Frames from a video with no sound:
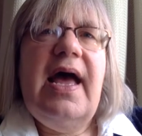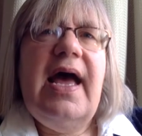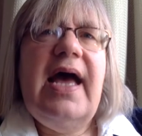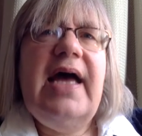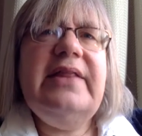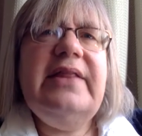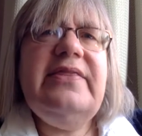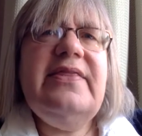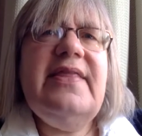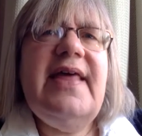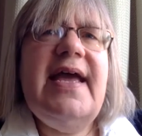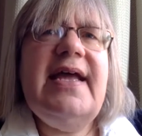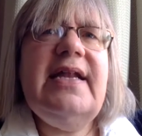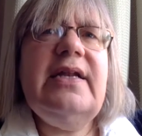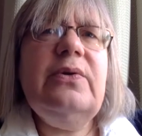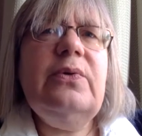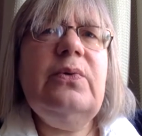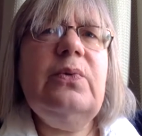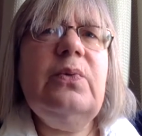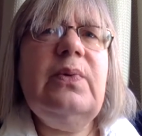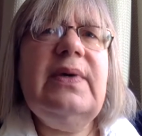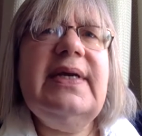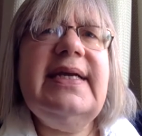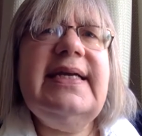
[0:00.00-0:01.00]
And
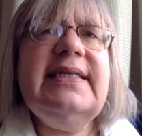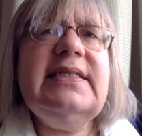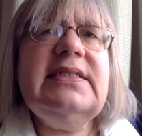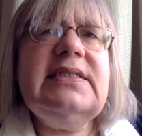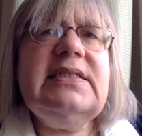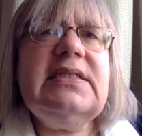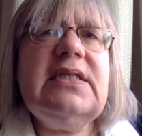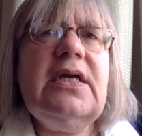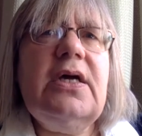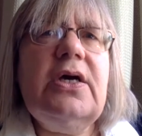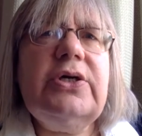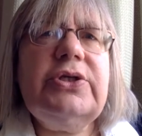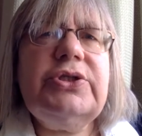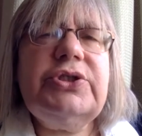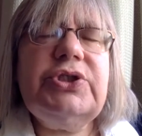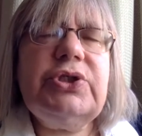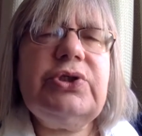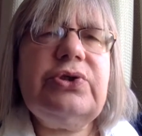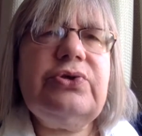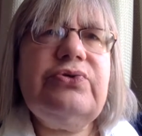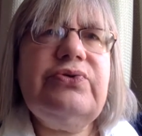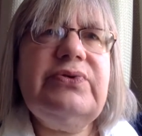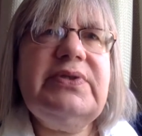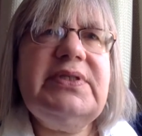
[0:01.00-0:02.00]
then we start to
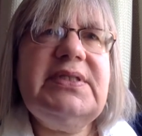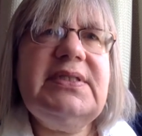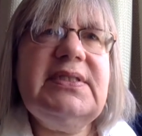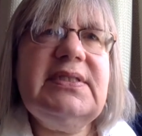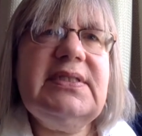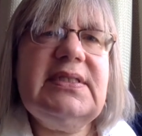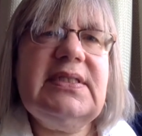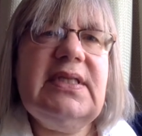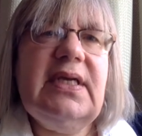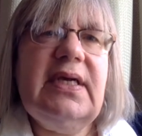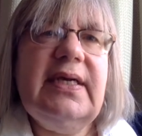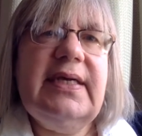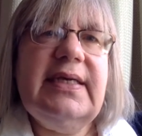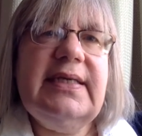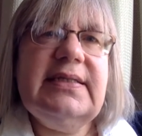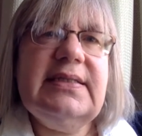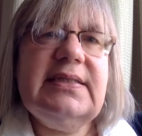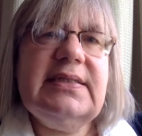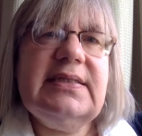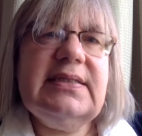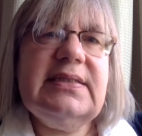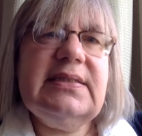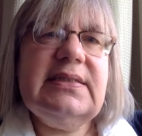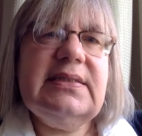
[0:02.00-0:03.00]

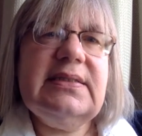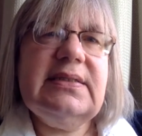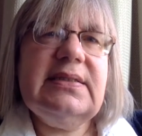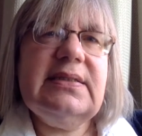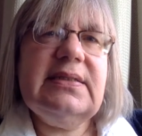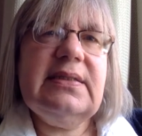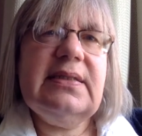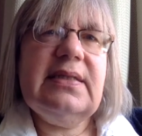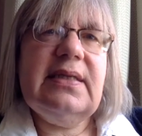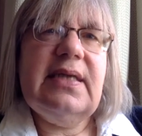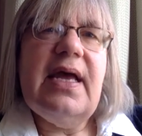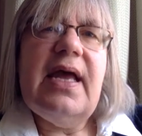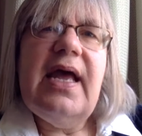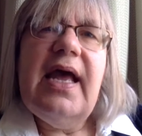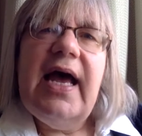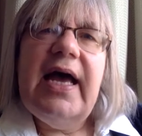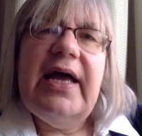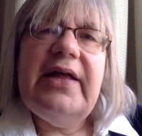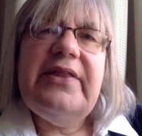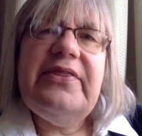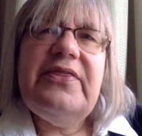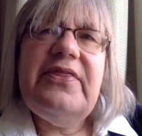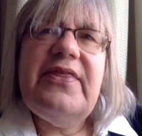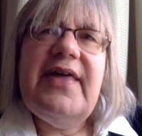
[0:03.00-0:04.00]
criticize.
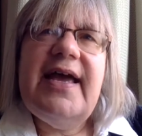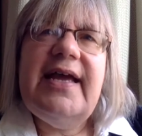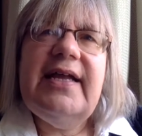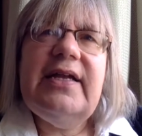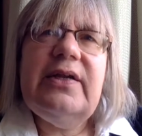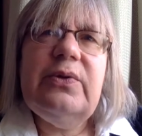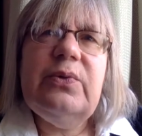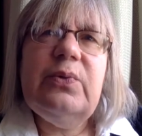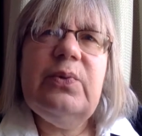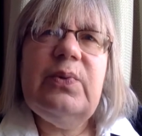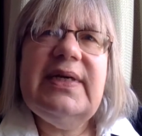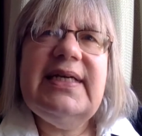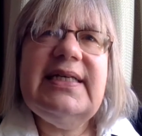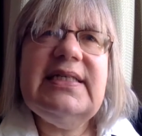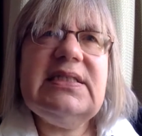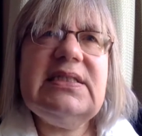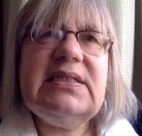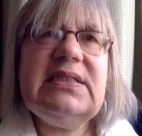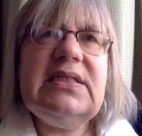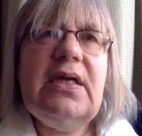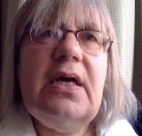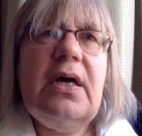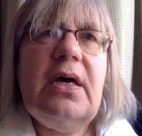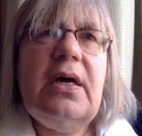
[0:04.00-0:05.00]
And then we
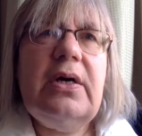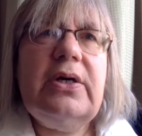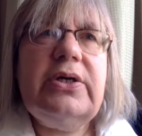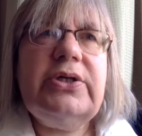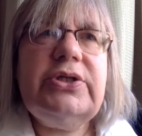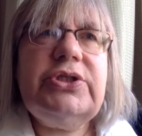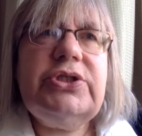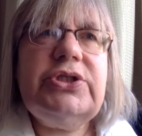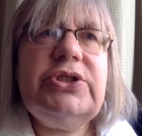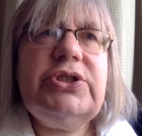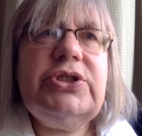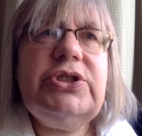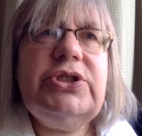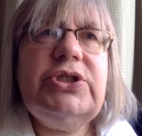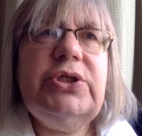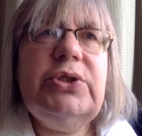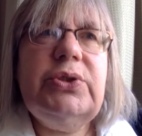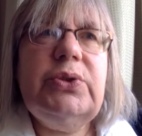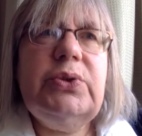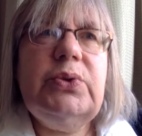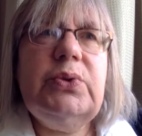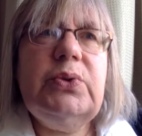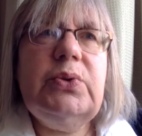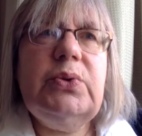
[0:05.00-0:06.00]
start
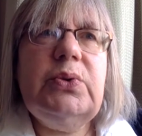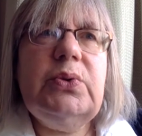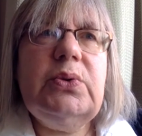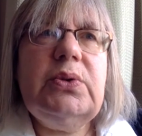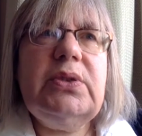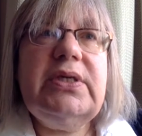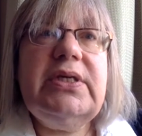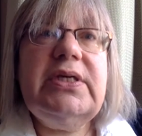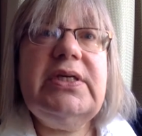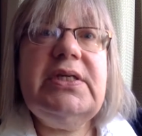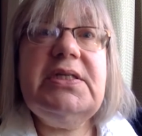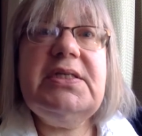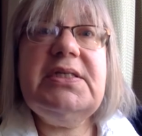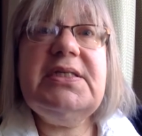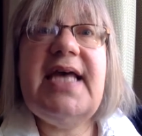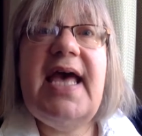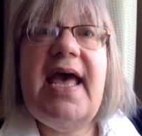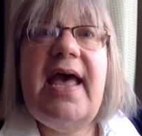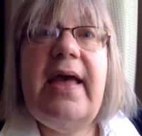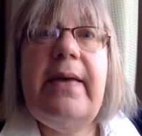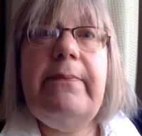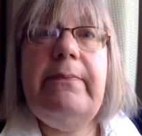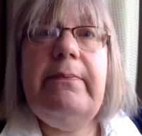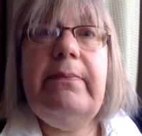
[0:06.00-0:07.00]
to
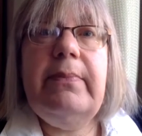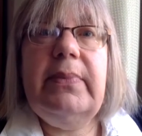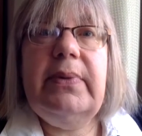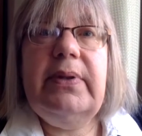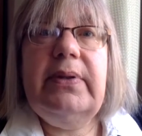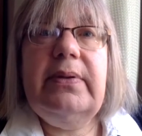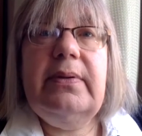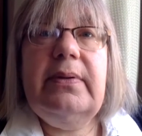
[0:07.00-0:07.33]
condemn.